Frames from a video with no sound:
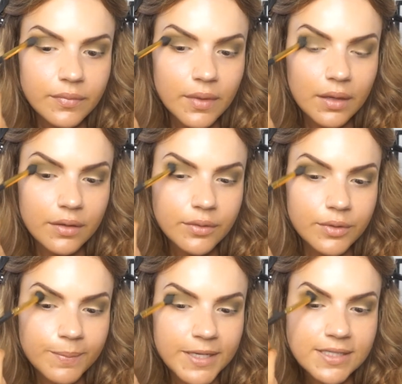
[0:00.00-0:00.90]
And I don't
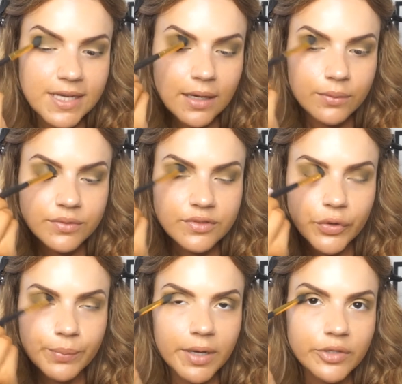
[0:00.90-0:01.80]
want to blend it out
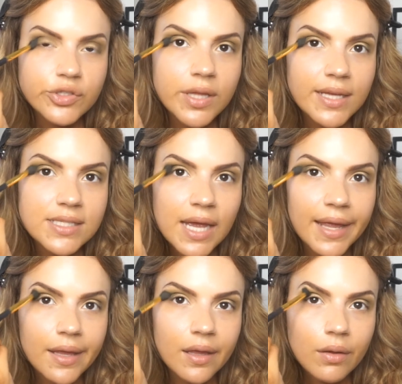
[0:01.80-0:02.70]
so much that I
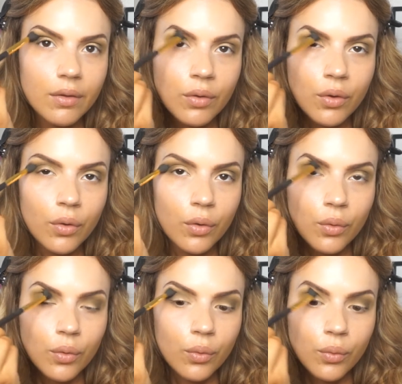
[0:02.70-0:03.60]
take
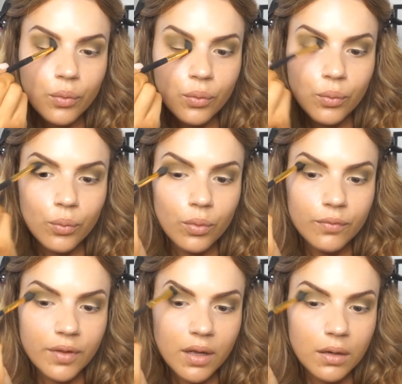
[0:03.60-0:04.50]
all
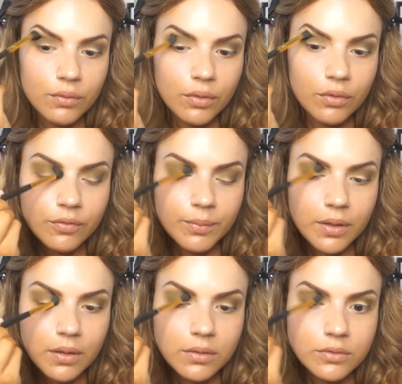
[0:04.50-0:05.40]
of the colour off,
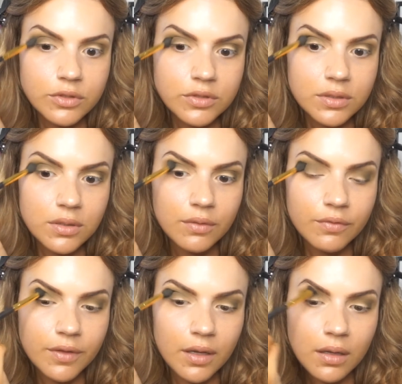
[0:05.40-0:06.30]
but just
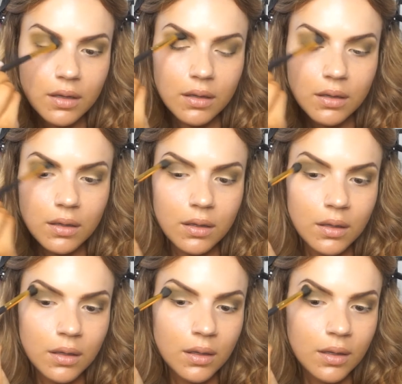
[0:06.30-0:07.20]
enough that
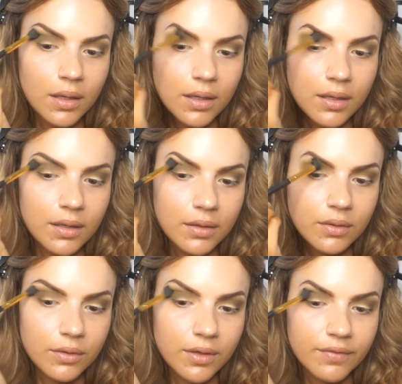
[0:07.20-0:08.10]
you
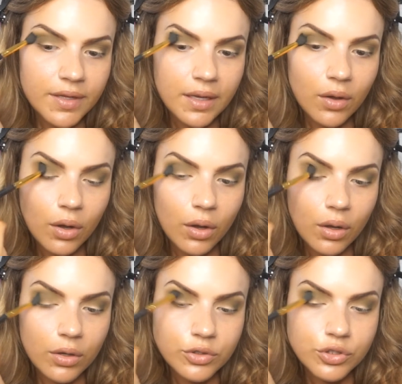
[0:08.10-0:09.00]
don't have any
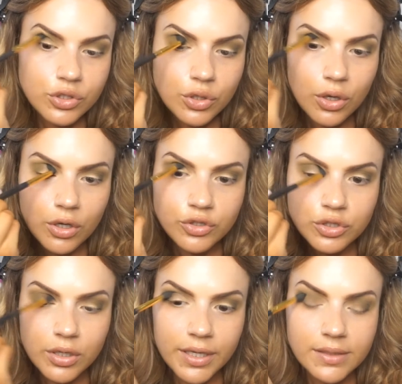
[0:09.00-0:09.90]
harsh
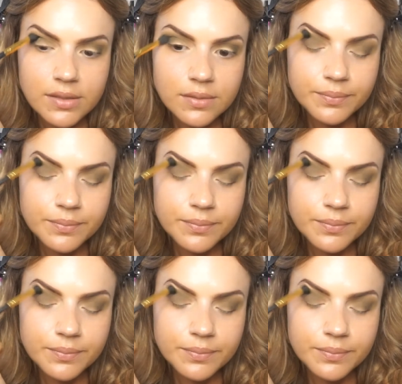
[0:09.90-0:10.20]
lines.